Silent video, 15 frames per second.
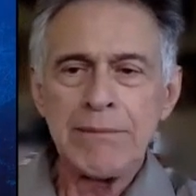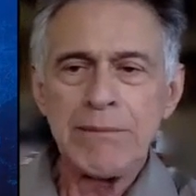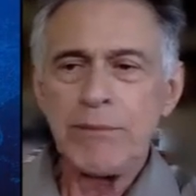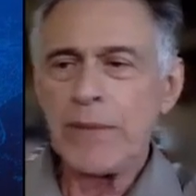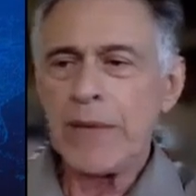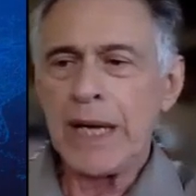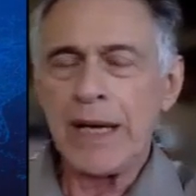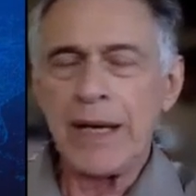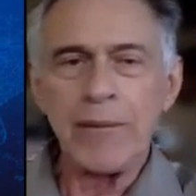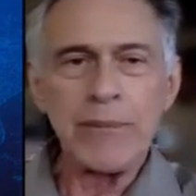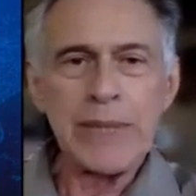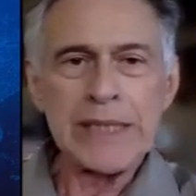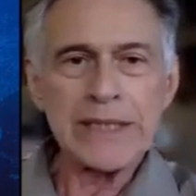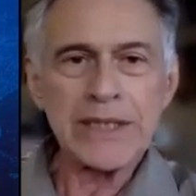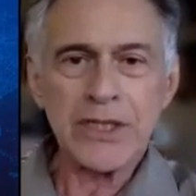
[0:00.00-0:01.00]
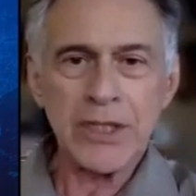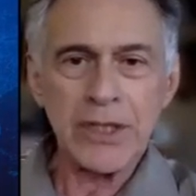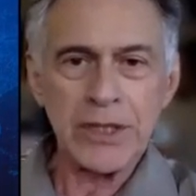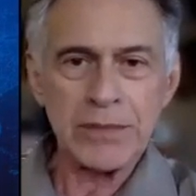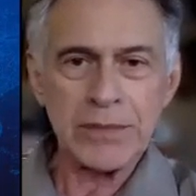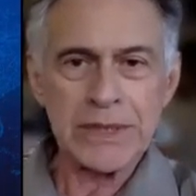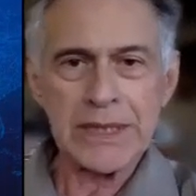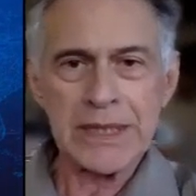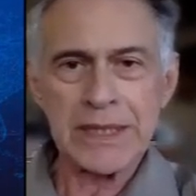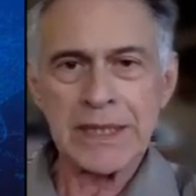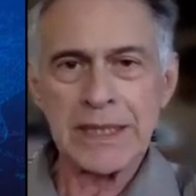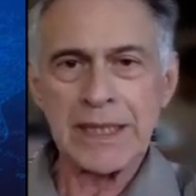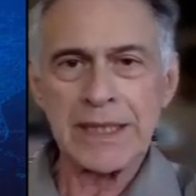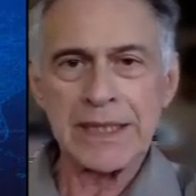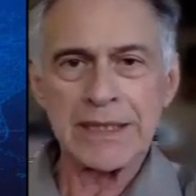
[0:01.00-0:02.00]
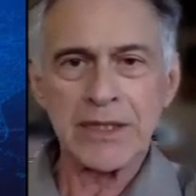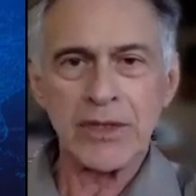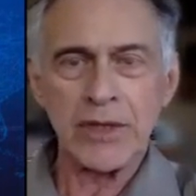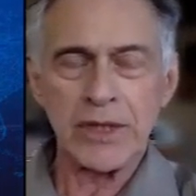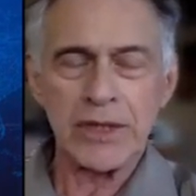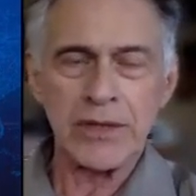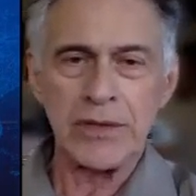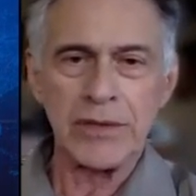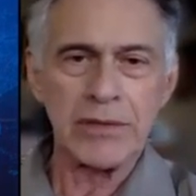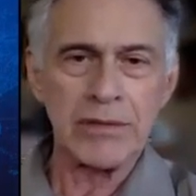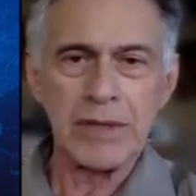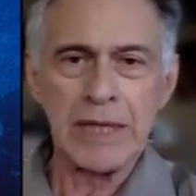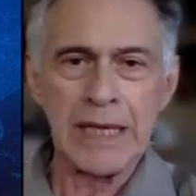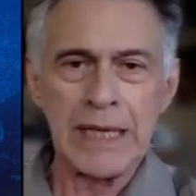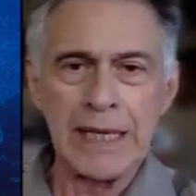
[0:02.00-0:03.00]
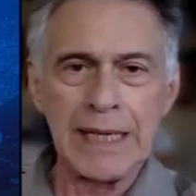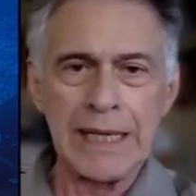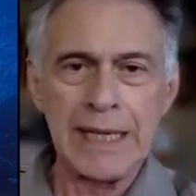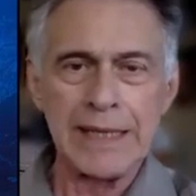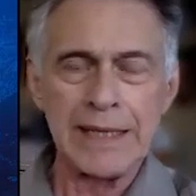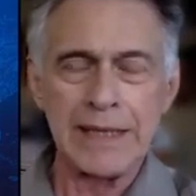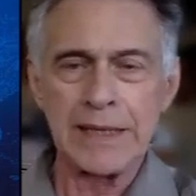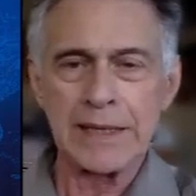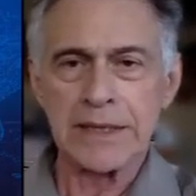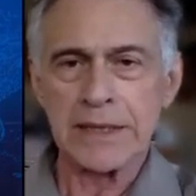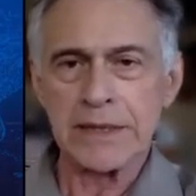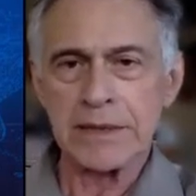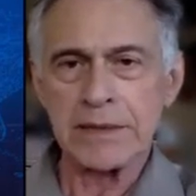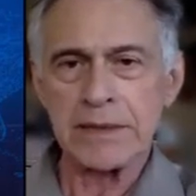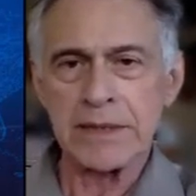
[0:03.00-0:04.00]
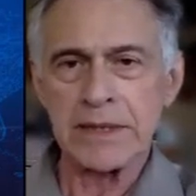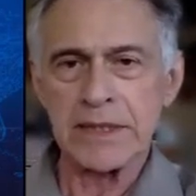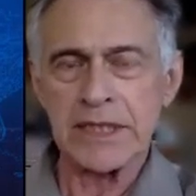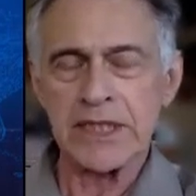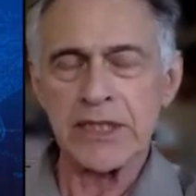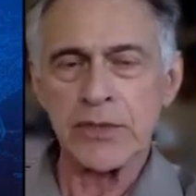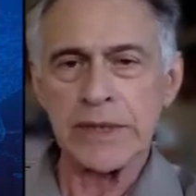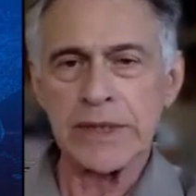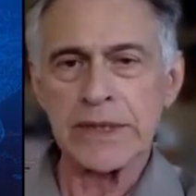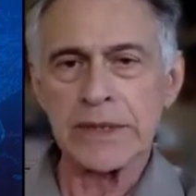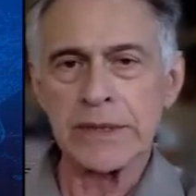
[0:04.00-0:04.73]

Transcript: uh, peace terms that, that is going to uh, end this situation.